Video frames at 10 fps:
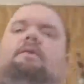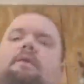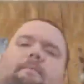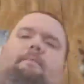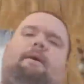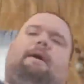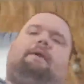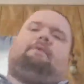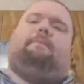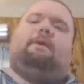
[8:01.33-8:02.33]
and back to
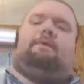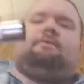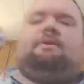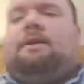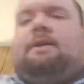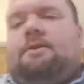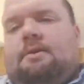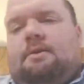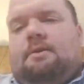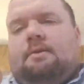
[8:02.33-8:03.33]
the middle section.
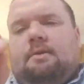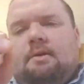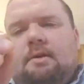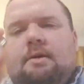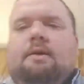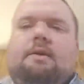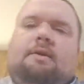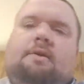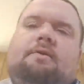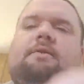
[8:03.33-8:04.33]
You can